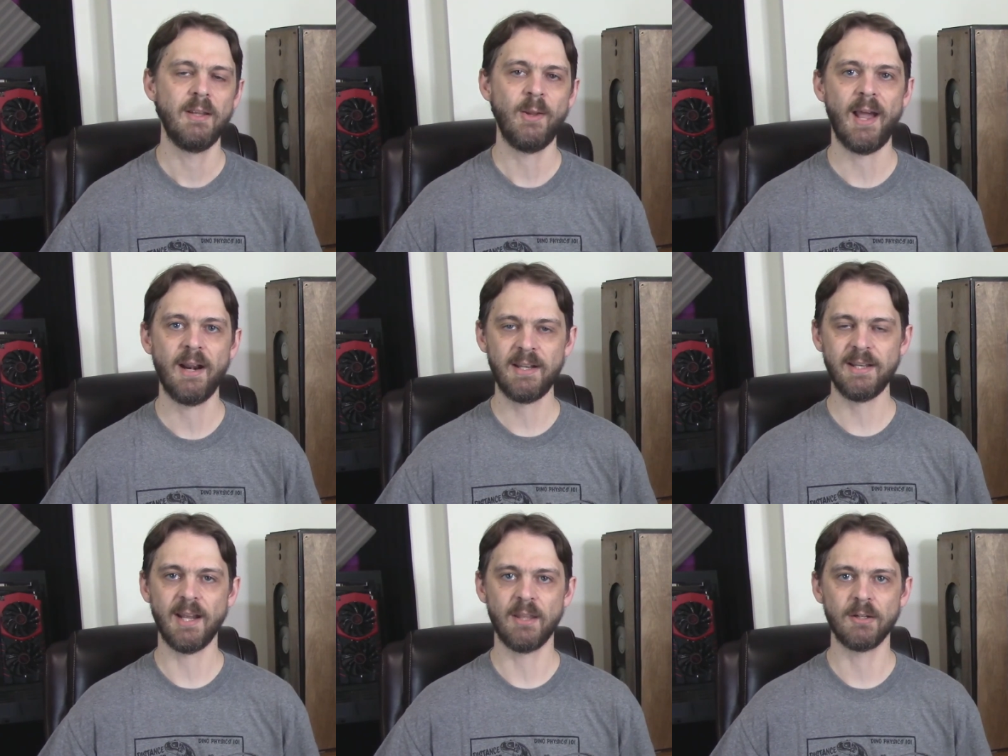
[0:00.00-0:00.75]
You add it
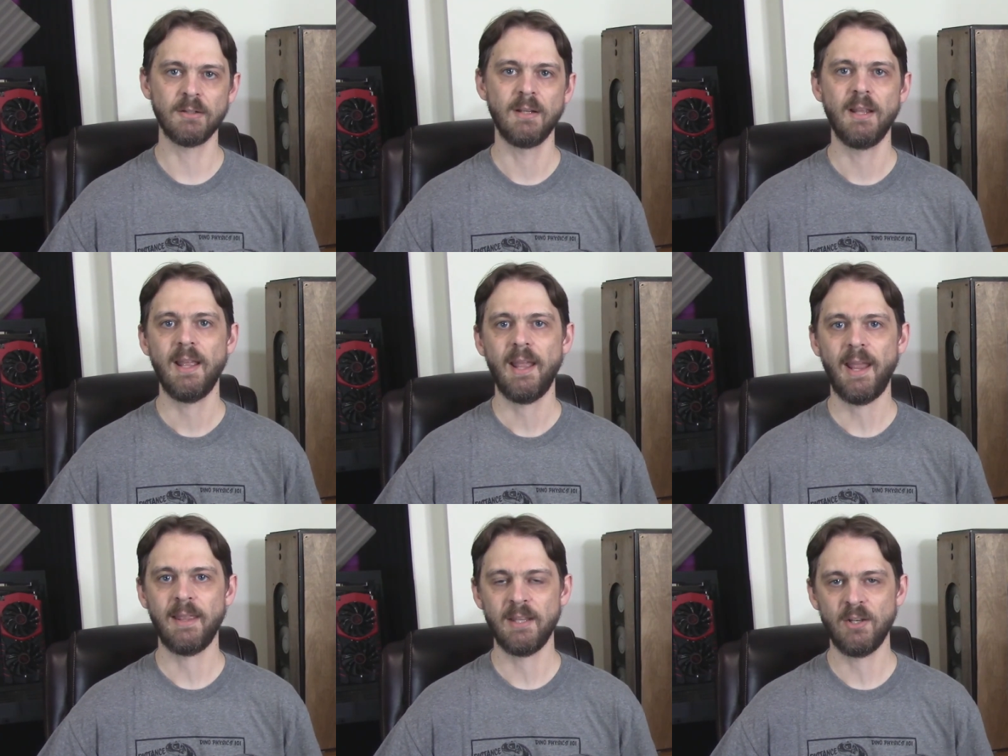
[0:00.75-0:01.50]
together
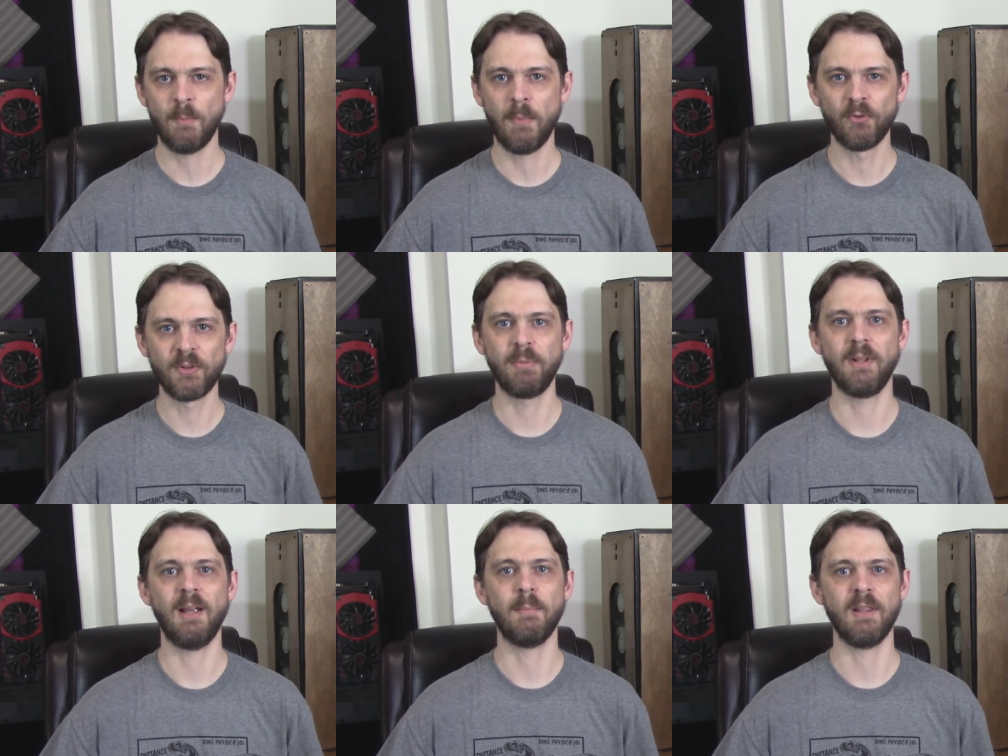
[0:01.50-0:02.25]
and then you
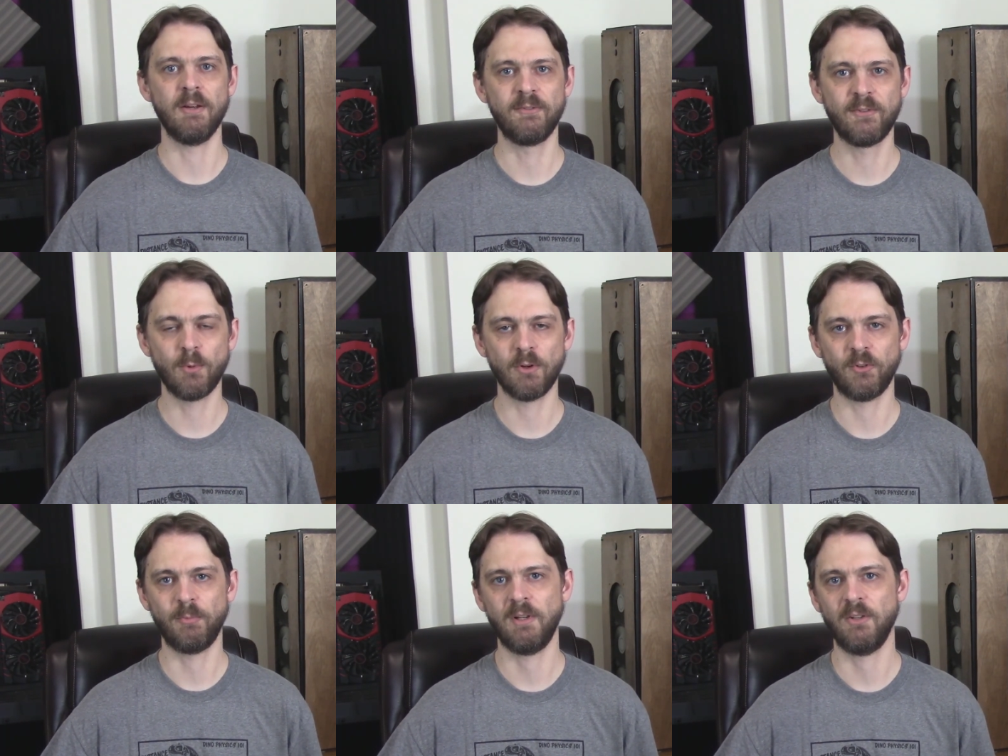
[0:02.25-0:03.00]
multiply it by the
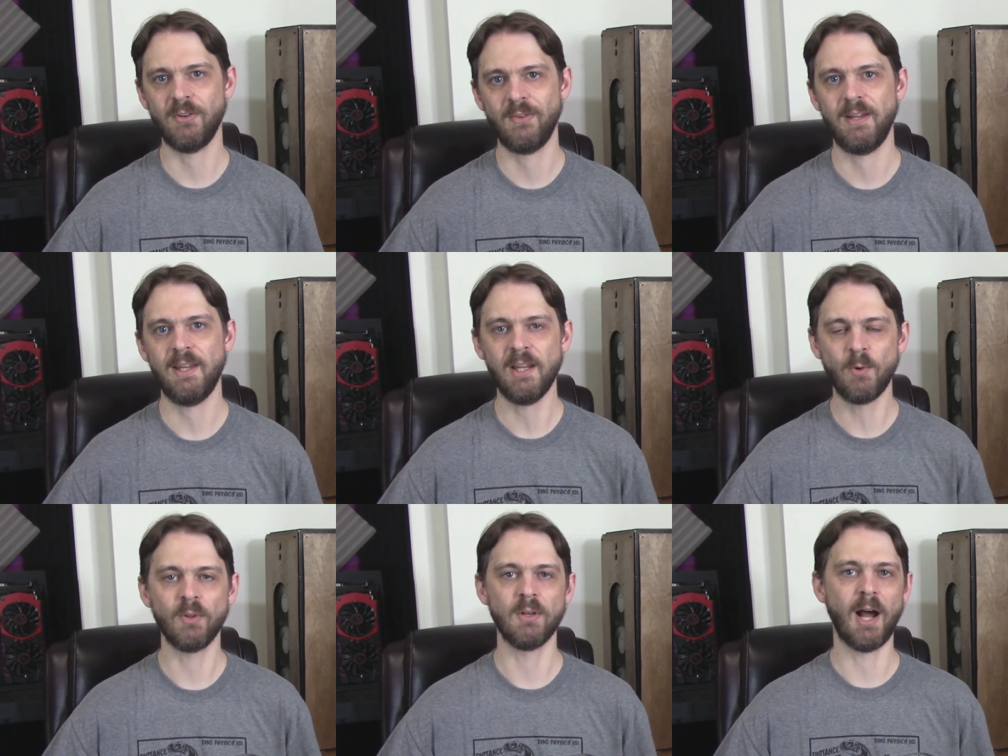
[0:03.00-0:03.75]
force because you have an
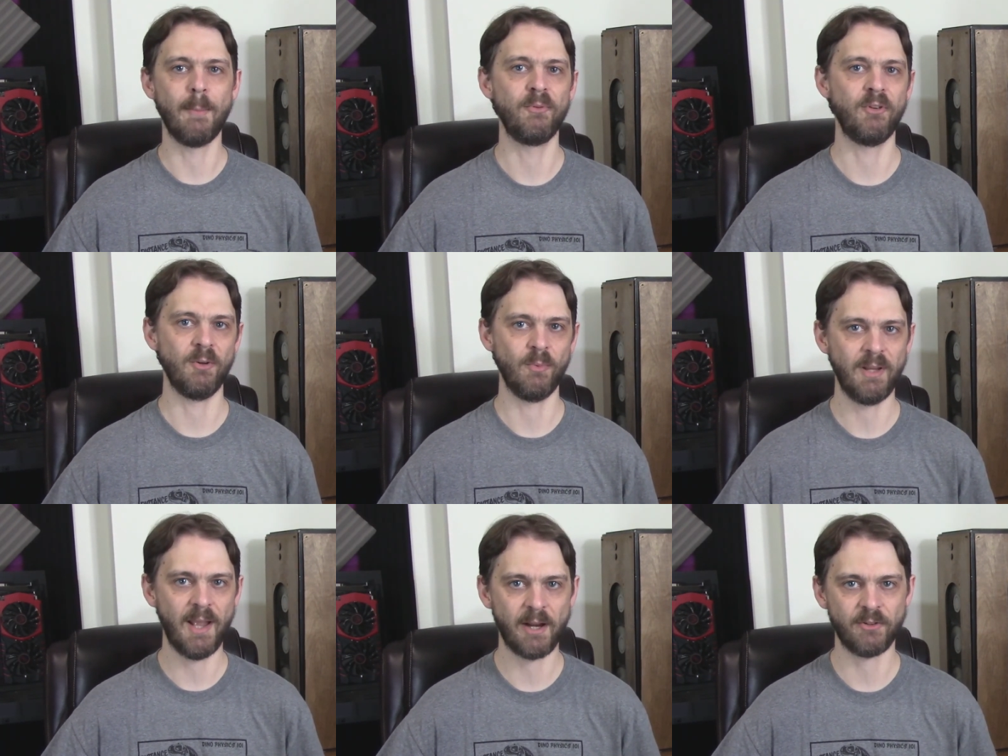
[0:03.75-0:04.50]
equal and opposite
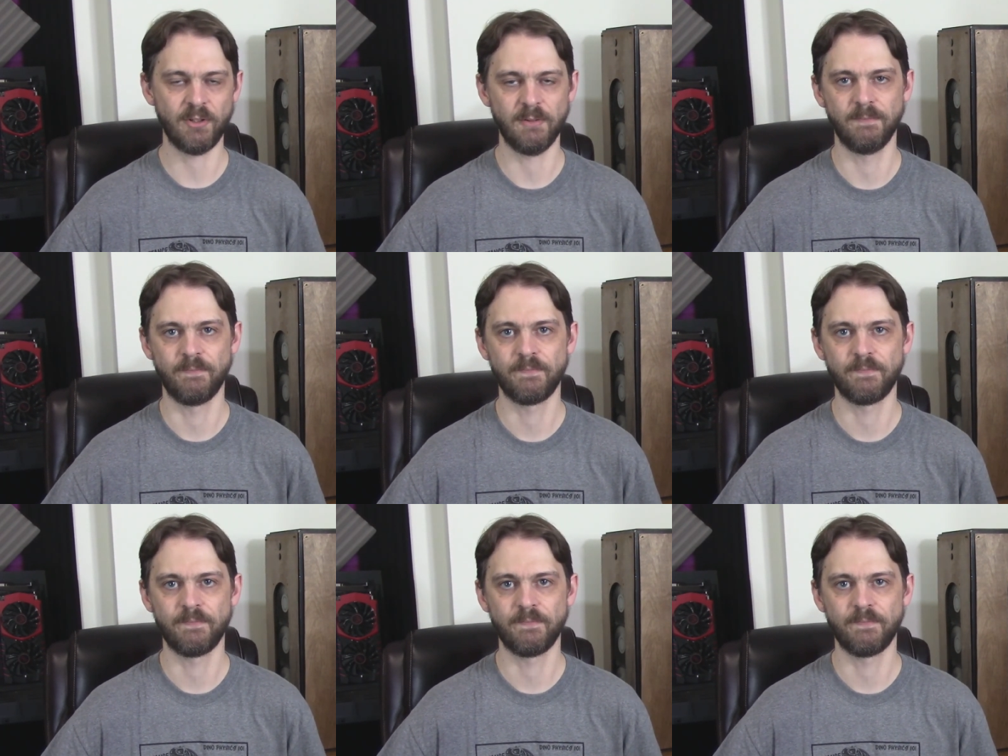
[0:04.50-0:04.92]
reaction.